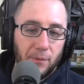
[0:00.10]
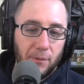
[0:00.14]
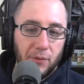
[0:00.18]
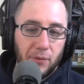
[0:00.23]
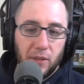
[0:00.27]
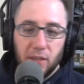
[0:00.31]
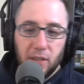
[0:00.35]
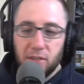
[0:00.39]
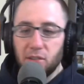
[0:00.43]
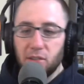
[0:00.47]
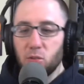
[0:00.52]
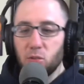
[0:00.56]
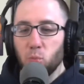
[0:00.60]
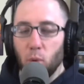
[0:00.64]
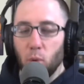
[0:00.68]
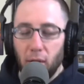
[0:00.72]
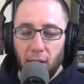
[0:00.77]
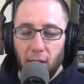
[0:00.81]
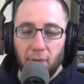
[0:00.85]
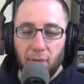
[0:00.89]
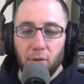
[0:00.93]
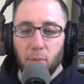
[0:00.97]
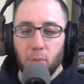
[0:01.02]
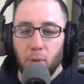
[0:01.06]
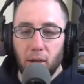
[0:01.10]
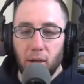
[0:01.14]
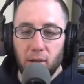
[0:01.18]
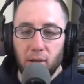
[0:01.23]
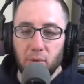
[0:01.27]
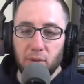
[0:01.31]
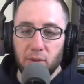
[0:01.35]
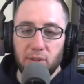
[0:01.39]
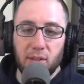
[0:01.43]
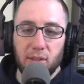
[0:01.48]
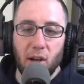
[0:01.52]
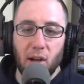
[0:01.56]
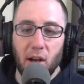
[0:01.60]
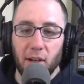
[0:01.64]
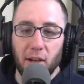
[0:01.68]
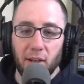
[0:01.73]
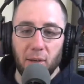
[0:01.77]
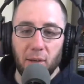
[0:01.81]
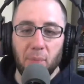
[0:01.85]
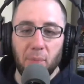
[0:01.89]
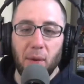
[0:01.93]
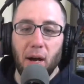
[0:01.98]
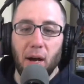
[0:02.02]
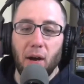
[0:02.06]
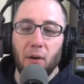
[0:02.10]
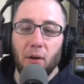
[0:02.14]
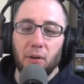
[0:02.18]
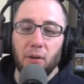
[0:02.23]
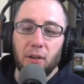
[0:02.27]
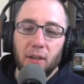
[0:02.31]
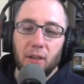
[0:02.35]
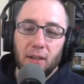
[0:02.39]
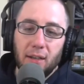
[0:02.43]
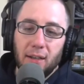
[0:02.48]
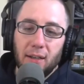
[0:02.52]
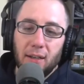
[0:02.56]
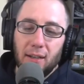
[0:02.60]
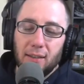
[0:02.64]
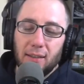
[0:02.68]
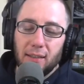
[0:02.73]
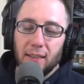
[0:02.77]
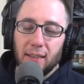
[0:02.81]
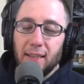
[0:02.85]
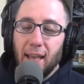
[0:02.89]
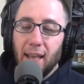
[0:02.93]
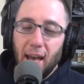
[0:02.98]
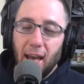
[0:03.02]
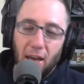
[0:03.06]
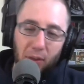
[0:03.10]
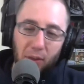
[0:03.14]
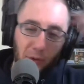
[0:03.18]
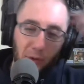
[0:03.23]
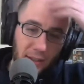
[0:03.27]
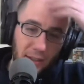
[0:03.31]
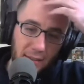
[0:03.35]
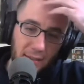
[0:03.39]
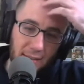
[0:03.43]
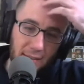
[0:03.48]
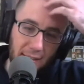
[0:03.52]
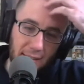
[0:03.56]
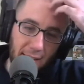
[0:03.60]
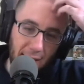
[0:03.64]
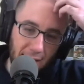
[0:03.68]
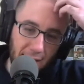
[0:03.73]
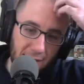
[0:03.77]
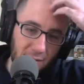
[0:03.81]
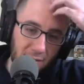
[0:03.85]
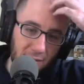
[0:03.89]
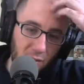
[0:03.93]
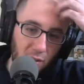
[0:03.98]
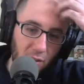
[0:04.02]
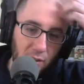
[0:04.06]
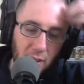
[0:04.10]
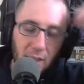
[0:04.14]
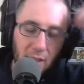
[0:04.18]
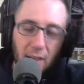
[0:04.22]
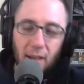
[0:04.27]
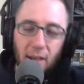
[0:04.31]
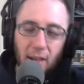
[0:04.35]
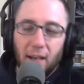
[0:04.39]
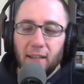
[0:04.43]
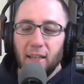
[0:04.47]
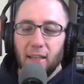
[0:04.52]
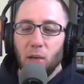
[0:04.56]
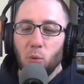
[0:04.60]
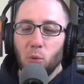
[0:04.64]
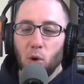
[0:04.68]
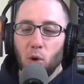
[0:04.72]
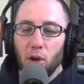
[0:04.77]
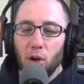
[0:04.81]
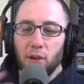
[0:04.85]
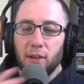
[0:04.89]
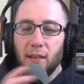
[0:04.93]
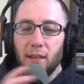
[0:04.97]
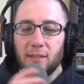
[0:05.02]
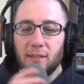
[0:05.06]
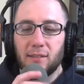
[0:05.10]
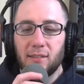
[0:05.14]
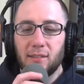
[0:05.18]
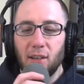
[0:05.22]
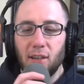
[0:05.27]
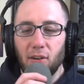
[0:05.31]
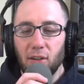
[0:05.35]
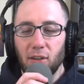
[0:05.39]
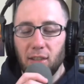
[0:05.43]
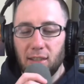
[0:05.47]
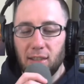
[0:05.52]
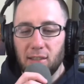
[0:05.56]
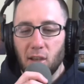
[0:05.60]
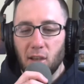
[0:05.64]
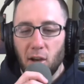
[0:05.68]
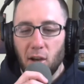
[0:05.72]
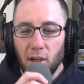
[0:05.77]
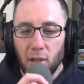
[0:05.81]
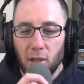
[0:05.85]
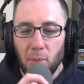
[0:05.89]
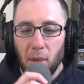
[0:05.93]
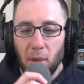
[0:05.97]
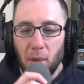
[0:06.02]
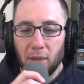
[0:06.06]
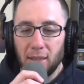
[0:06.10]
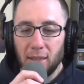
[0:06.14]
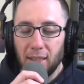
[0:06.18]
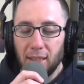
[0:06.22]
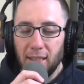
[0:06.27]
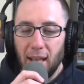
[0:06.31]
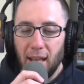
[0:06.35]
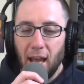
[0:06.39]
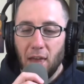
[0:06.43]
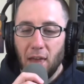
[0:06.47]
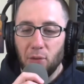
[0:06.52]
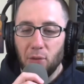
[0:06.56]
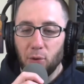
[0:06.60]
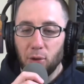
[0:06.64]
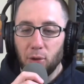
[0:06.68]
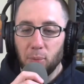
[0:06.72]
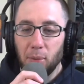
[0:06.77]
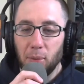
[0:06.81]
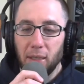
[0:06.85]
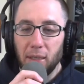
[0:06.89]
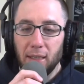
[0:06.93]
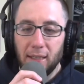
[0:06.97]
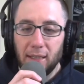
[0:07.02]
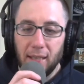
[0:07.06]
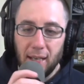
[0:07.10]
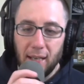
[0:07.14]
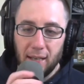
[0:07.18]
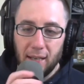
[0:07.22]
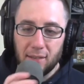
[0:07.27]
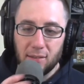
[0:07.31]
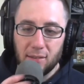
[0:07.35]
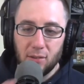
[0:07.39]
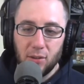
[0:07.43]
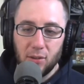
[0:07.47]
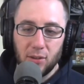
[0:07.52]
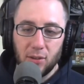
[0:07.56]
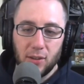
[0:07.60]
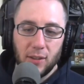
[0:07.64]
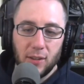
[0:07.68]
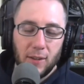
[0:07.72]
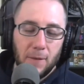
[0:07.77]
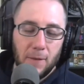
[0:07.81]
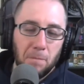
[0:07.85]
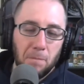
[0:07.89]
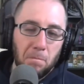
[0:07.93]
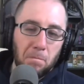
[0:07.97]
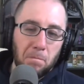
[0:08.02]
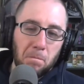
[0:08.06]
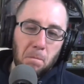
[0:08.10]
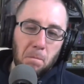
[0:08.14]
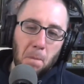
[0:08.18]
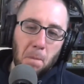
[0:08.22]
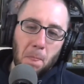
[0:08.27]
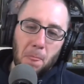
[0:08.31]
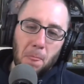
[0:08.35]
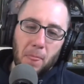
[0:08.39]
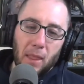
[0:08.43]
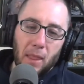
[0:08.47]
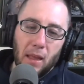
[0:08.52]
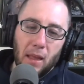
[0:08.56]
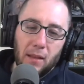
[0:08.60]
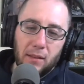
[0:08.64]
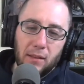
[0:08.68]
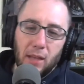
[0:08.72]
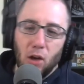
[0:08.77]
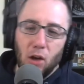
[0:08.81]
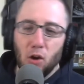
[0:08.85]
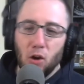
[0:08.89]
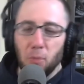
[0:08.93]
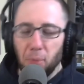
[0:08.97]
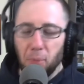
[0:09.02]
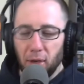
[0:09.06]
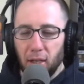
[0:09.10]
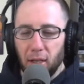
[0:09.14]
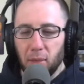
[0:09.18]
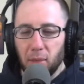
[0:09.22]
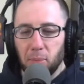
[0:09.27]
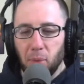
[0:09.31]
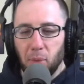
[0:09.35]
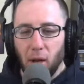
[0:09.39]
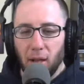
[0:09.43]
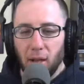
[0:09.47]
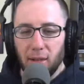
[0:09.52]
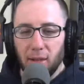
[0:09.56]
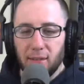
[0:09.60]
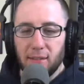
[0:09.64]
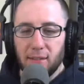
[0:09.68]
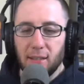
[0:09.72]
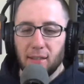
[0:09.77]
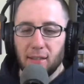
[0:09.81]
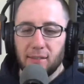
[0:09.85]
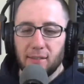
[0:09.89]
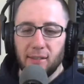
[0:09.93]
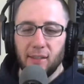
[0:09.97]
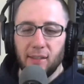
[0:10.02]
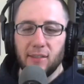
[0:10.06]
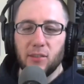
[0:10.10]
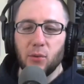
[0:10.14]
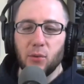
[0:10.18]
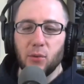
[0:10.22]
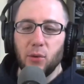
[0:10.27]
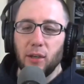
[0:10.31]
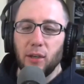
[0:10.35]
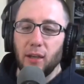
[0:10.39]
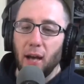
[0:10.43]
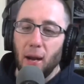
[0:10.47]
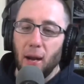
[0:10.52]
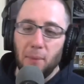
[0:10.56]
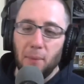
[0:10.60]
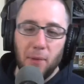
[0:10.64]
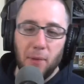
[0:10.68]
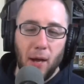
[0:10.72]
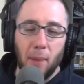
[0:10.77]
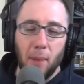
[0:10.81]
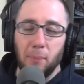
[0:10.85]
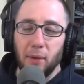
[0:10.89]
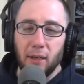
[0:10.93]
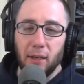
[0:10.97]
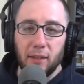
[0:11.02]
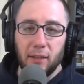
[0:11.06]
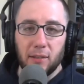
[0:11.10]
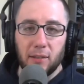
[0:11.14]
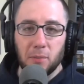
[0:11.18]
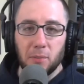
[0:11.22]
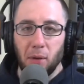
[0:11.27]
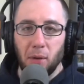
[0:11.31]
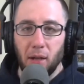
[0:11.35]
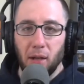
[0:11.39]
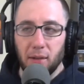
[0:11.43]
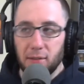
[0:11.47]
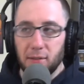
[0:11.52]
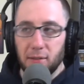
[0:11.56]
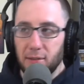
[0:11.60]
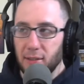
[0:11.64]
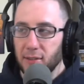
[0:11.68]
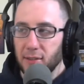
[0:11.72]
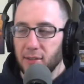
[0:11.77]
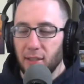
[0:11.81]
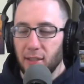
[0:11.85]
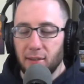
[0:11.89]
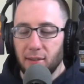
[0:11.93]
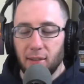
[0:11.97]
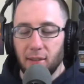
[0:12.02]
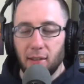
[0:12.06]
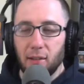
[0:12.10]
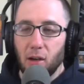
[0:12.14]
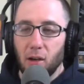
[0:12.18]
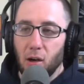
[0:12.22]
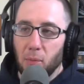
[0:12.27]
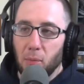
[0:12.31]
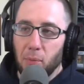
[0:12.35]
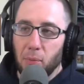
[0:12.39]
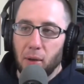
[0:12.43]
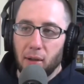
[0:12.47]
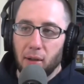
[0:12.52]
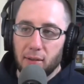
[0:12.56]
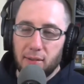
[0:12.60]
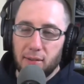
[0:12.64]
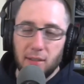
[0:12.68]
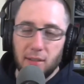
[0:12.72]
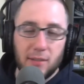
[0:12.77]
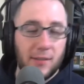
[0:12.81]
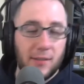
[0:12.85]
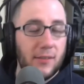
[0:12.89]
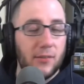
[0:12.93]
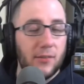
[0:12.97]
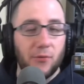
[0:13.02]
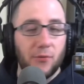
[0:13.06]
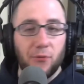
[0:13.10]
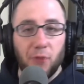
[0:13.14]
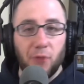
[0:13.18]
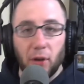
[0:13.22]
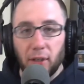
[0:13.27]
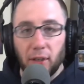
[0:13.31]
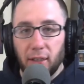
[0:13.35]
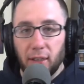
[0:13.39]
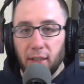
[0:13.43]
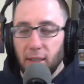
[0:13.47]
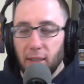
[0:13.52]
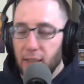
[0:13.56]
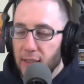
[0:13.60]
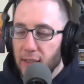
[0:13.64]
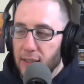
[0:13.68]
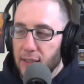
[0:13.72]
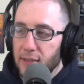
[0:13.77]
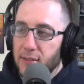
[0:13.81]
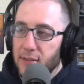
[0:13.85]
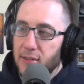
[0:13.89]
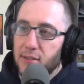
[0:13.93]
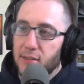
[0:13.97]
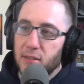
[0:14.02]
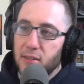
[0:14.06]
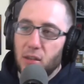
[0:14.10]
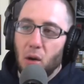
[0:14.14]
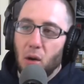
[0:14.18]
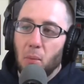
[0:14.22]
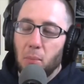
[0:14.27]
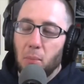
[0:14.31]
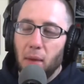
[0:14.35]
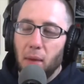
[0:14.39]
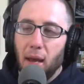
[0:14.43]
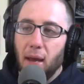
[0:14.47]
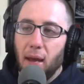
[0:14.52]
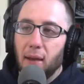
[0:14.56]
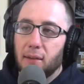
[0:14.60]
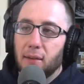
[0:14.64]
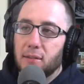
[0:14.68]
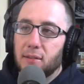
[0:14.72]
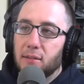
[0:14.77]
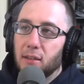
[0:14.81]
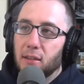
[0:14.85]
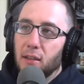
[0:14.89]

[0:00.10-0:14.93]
this is what everybody was talking about. The gathering is canceled. And they weren't necessarily talking about the gathering being canceled. They were bringing politics into it. I'm not big into politics. I think all politicians are fucking idiots, scumbags,